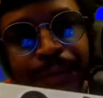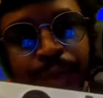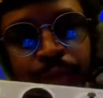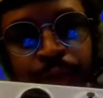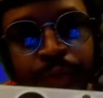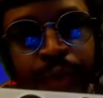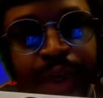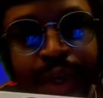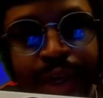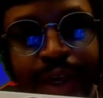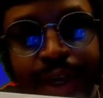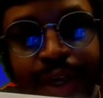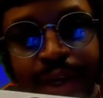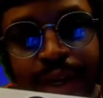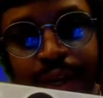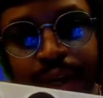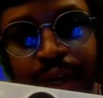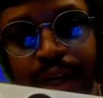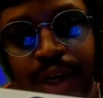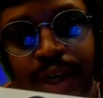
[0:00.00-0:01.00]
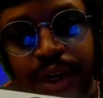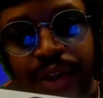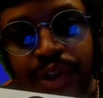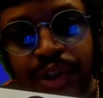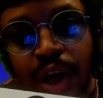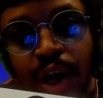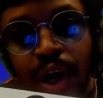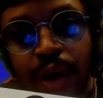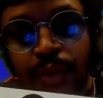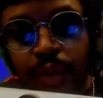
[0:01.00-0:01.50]
You can get
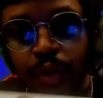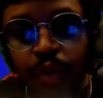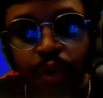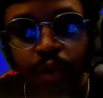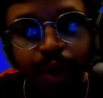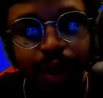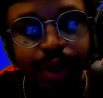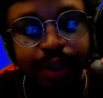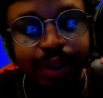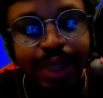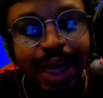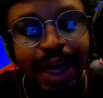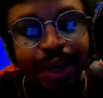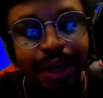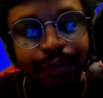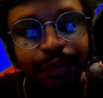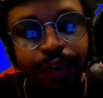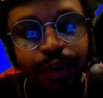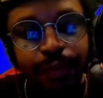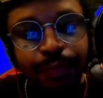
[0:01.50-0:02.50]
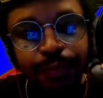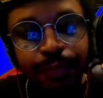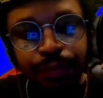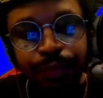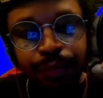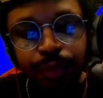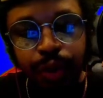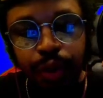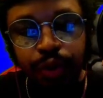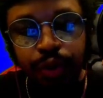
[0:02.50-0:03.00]
guitar recordings out of it.
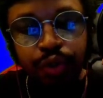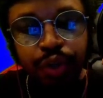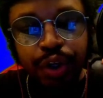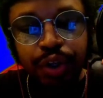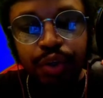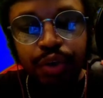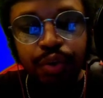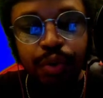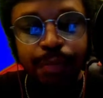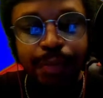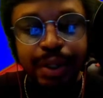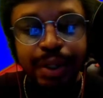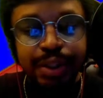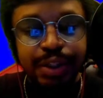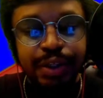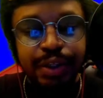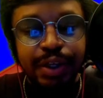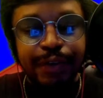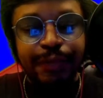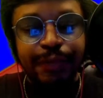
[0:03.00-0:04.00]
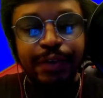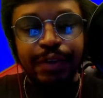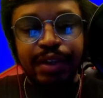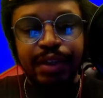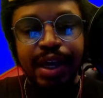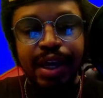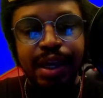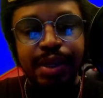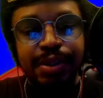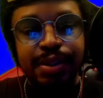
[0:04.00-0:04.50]
You can do a bunch of different
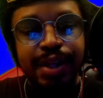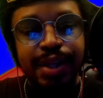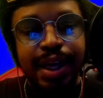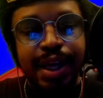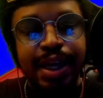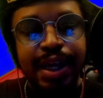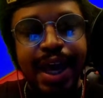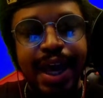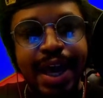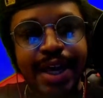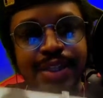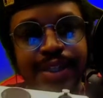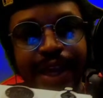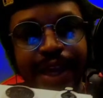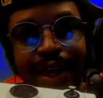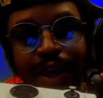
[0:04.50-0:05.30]
things, and it has like